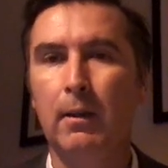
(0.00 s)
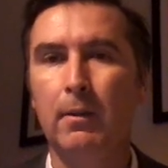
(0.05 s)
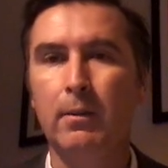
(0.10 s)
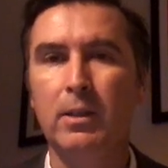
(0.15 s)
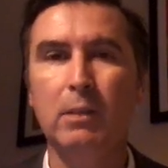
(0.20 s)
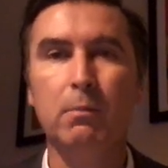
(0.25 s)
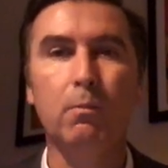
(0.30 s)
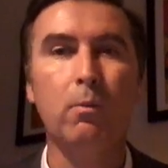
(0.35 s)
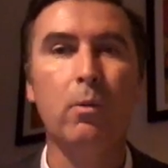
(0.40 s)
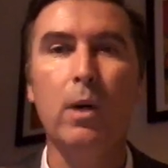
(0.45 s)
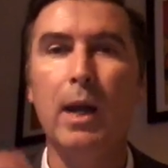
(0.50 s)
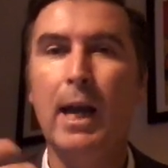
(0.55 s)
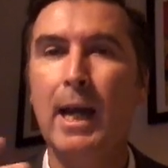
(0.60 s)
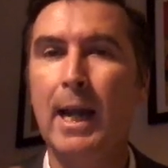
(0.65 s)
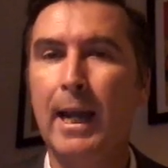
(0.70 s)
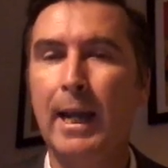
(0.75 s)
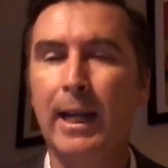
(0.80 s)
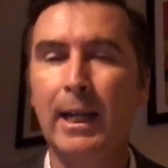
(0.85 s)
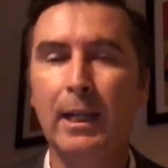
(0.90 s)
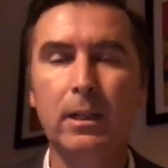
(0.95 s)

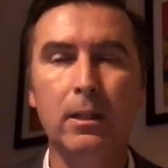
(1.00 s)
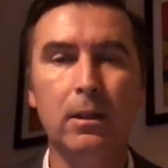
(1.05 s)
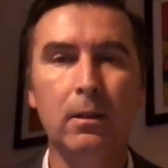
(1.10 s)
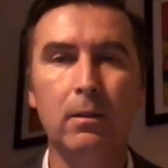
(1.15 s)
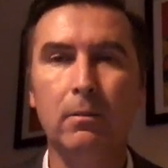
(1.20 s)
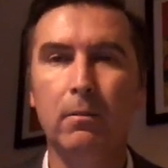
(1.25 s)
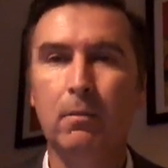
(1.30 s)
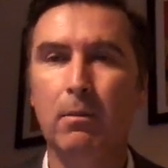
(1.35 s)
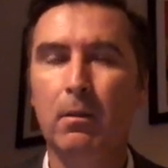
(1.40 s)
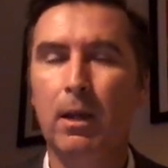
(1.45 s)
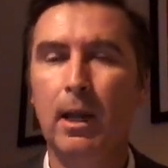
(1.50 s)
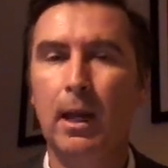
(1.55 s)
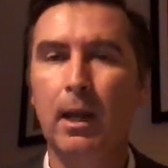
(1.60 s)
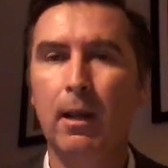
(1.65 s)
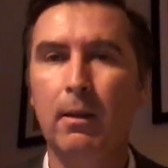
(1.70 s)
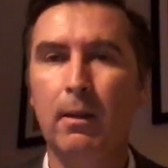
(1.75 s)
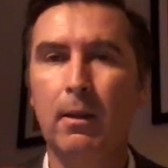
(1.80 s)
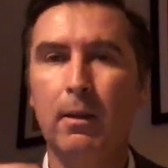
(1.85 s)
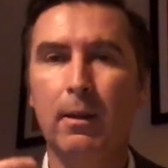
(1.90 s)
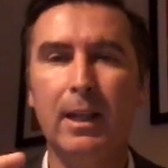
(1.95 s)
Sprite,
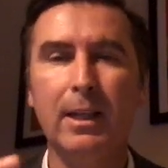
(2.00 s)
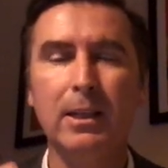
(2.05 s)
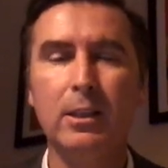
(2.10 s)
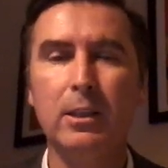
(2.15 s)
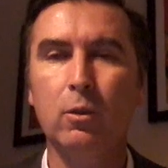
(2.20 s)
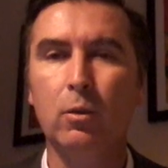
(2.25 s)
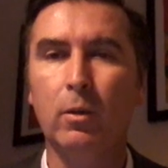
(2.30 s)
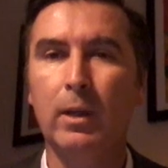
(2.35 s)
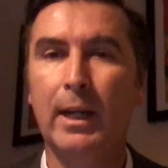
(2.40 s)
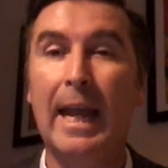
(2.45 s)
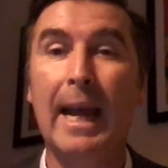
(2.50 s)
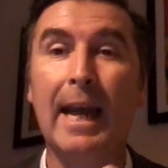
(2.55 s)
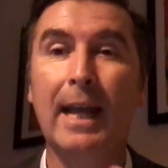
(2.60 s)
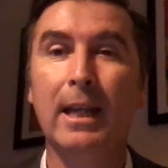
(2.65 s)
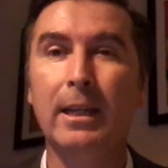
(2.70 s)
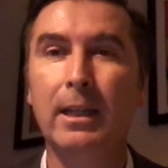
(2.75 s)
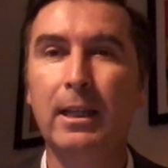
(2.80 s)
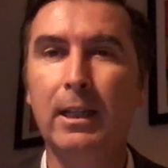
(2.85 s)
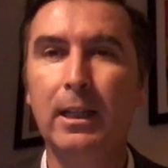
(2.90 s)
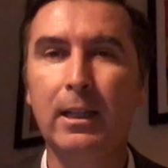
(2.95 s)
things,
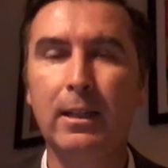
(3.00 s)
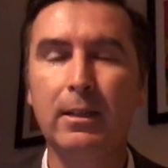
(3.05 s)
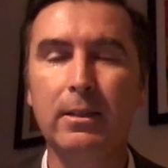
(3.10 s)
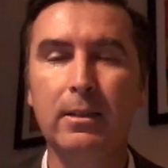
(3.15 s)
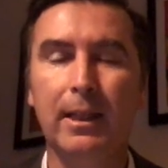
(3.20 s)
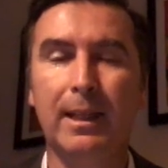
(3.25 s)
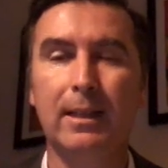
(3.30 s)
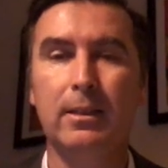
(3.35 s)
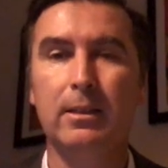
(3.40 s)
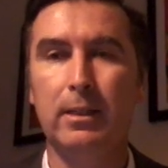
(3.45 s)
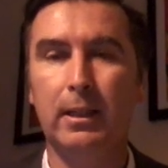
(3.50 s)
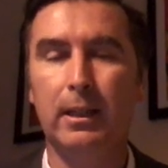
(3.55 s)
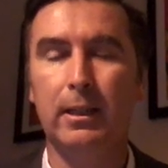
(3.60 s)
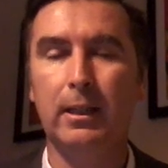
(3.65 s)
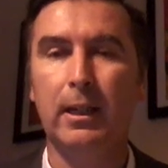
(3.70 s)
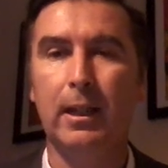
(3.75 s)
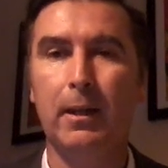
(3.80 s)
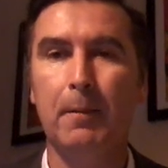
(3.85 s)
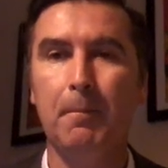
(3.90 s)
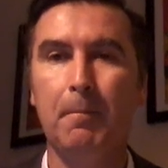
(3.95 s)
candies, etc.
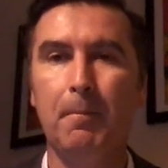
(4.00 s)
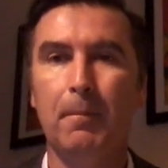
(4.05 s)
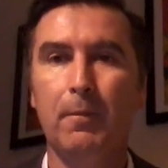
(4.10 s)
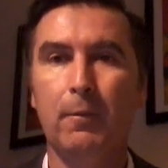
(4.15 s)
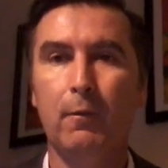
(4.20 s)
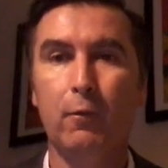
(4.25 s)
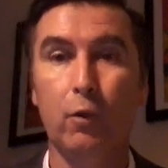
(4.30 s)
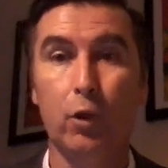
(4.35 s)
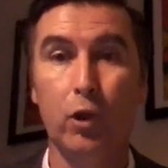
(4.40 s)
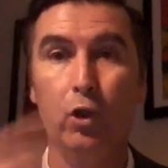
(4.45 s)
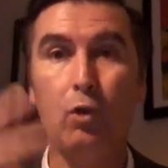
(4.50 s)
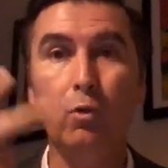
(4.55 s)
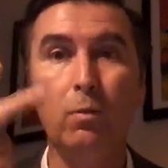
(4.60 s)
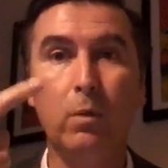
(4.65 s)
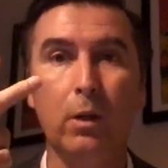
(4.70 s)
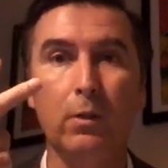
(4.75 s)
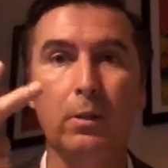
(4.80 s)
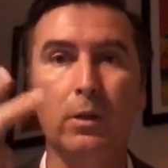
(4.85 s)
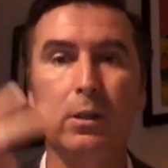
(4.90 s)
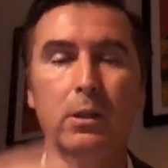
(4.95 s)
for 2
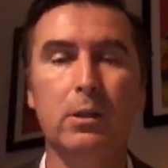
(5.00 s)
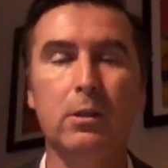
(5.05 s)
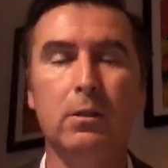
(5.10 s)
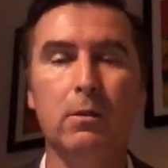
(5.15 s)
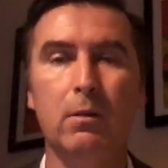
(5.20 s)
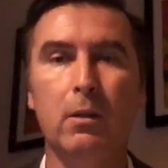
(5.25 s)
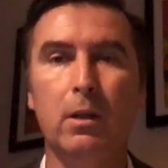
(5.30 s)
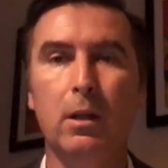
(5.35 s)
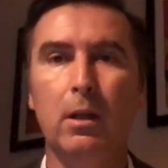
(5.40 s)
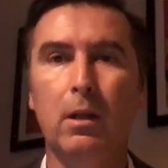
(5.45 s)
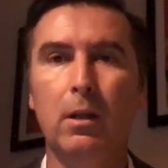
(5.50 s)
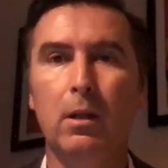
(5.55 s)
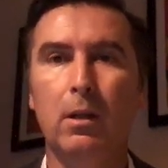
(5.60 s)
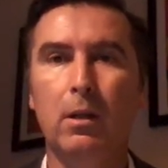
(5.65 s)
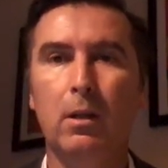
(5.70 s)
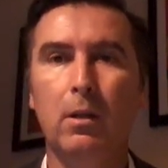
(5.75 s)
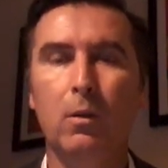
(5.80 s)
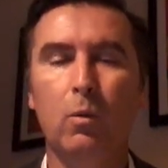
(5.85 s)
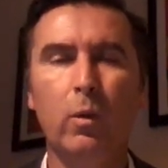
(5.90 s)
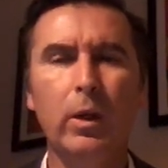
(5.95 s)
months.
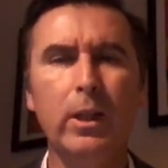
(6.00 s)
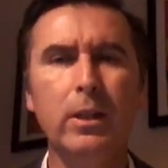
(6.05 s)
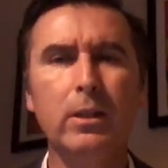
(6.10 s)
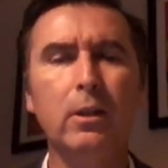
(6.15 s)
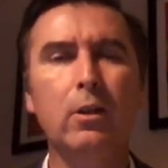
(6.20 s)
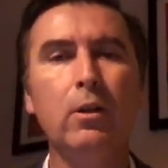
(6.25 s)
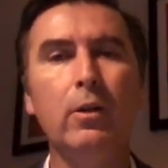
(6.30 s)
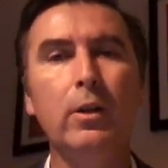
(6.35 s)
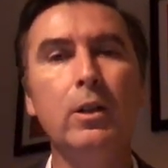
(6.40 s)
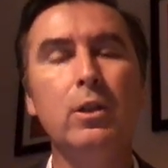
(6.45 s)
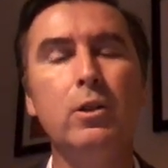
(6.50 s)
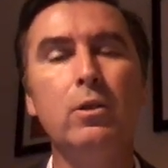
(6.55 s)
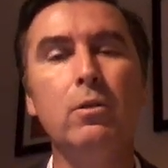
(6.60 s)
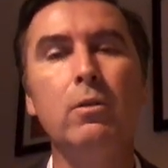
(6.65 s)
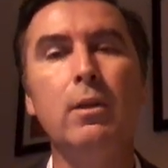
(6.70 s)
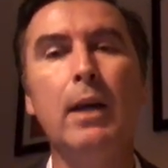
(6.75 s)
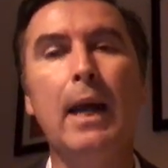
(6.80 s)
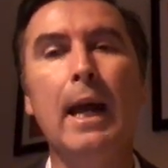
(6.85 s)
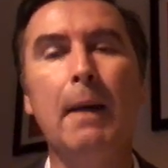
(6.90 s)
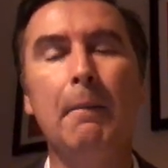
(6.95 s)
What is going to
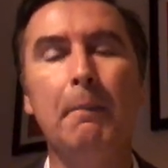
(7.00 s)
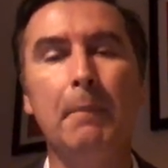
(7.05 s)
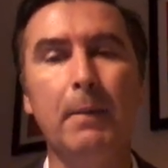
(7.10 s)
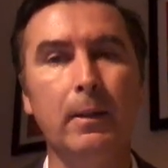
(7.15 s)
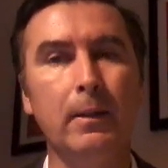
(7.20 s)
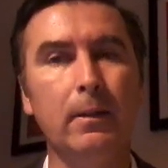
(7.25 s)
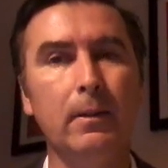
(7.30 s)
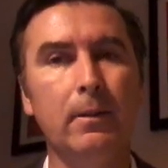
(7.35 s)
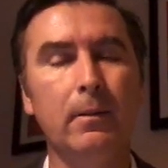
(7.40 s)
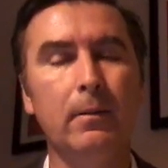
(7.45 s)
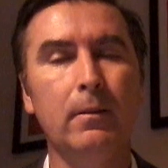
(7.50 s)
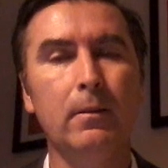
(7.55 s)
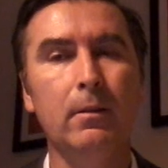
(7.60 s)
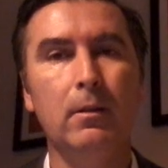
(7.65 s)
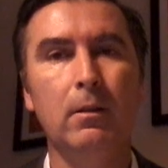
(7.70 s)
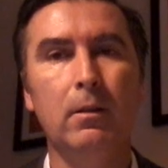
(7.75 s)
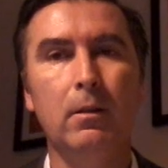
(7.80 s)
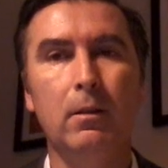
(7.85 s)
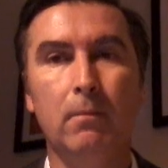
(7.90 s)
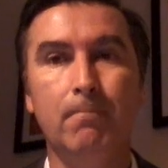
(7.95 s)
happen?
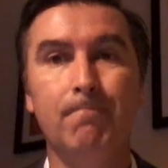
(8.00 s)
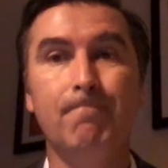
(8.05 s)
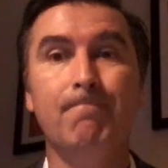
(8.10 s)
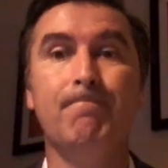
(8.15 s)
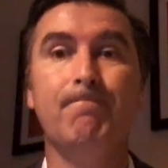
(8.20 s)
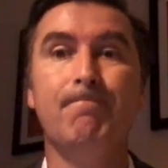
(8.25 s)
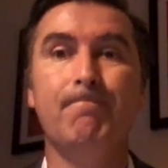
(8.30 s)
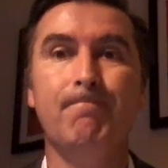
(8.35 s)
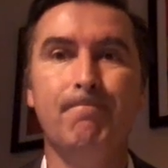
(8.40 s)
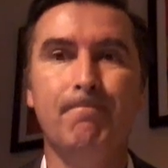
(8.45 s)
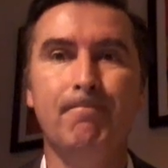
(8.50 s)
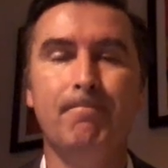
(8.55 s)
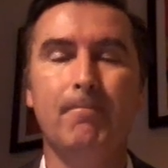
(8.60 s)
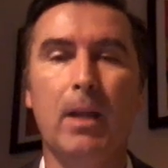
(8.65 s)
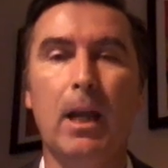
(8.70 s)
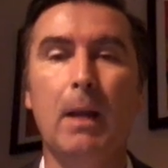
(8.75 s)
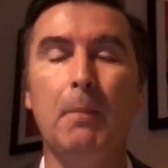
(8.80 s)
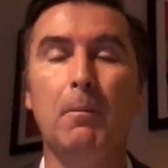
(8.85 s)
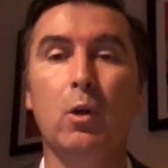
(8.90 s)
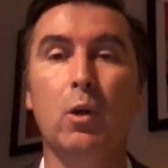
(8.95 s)

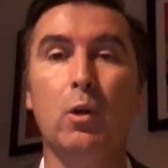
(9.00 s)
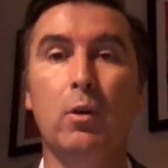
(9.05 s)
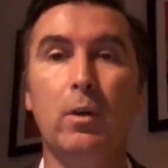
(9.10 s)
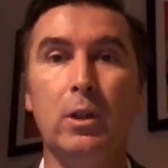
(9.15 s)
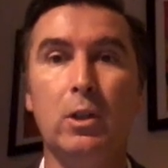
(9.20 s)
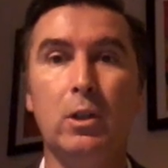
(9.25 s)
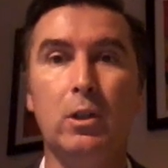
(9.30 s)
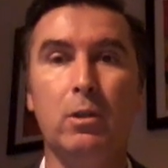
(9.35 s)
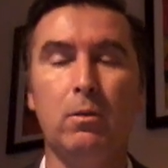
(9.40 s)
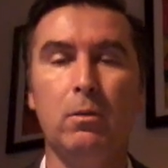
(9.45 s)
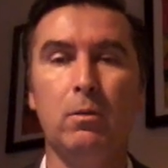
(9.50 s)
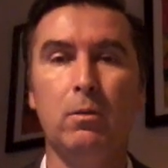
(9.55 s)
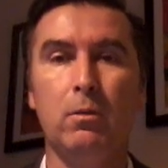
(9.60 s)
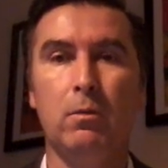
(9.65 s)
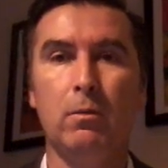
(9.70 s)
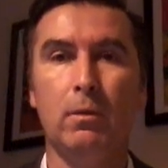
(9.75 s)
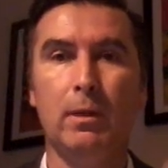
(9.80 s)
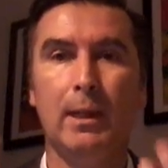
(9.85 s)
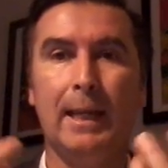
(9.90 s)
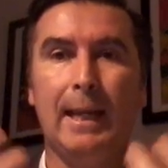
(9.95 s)
I'm going
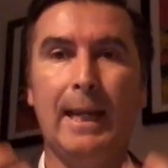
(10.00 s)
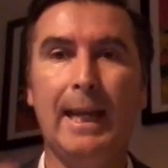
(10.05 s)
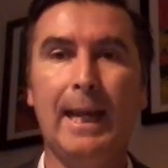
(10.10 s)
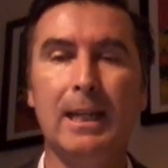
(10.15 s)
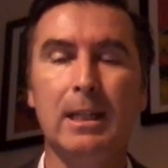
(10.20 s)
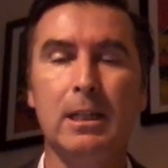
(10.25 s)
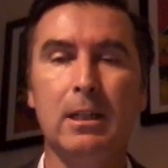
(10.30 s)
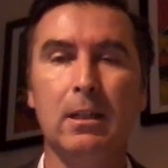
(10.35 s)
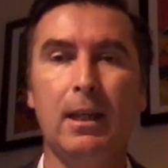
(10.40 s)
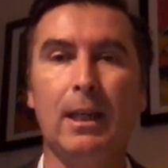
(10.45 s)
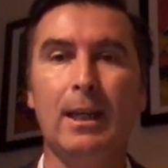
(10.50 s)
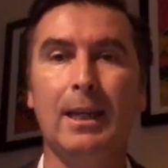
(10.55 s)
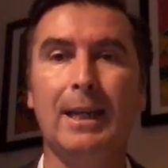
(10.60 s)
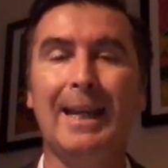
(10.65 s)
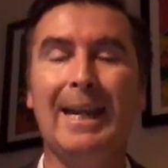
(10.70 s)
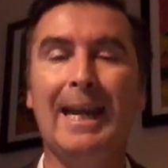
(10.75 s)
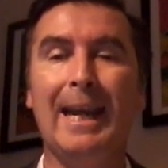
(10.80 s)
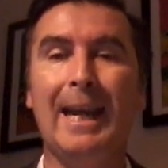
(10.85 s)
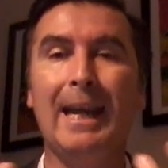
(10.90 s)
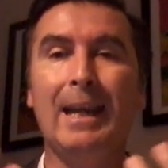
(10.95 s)
to get
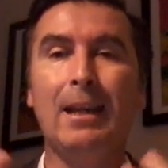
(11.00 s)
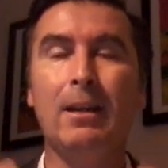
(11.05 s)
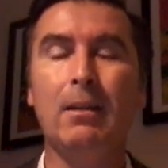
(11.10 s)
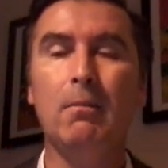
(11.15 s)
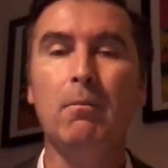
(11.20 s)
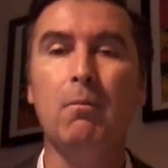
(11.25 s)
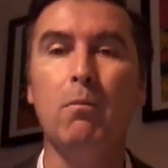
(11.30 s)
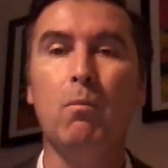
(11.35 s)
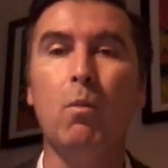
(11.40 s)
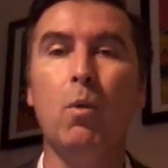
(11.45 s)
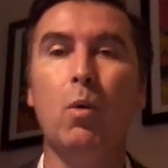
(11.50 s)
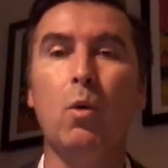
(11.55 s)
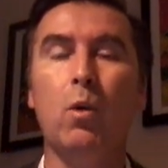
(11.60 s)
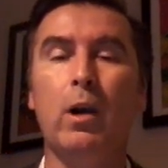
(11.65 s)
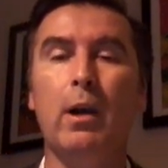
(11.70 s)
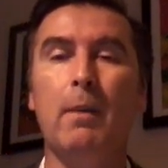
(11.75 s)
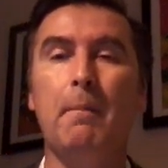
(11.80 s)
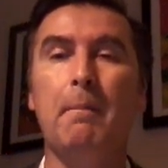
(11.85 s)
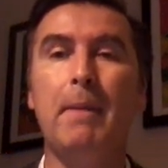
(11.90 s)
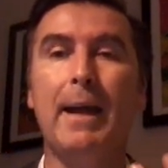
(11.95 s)
and gain
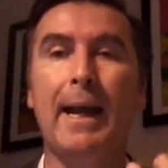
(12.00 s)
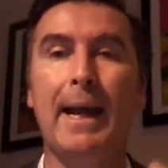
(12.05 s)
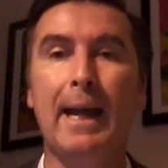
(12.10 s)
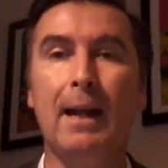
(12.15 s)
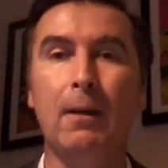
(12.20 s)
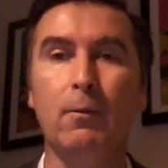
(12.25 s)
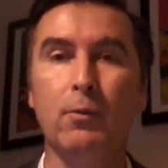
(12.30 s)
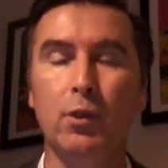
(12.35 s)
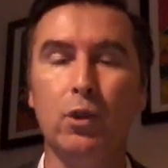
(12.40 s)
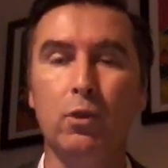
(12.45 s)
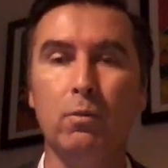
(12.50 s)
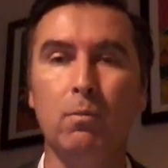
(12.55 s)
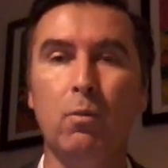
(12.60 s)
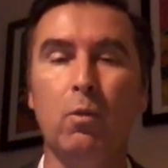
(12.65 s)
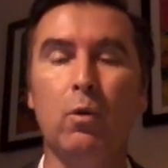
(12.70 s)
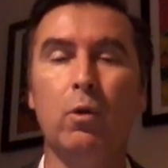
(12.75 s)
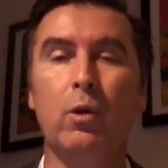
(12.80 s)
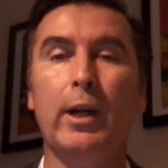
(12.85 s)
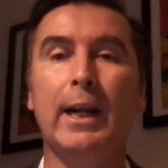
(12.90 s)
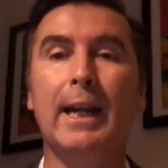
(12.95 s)
more pounds,
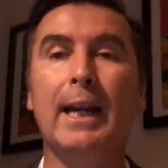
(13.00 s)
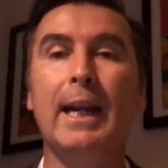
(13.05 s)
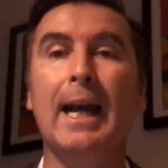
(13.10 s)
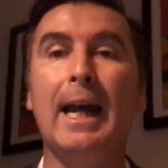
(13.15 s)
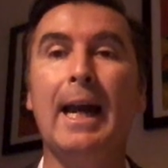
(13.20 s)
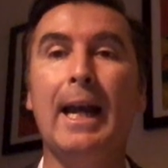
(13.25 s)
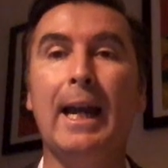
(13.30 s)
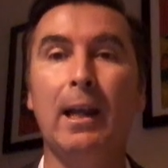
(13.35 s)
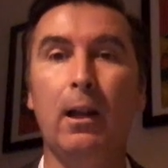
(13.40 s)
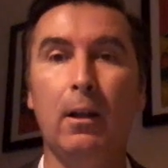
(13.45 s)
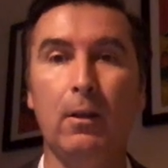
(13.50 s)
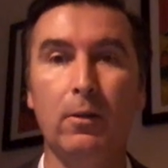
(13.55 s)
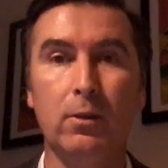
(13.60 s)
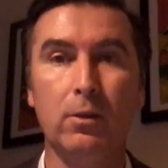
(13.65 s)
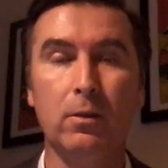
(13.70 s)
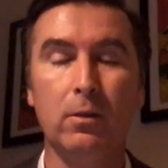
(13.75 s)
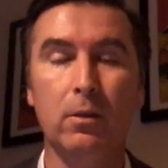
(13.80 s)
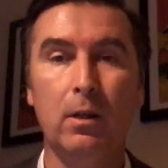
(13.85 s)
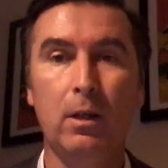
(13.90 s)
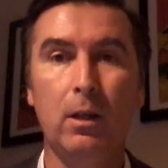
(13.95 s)
more
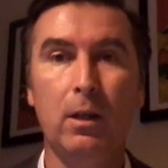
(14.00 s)
kilos.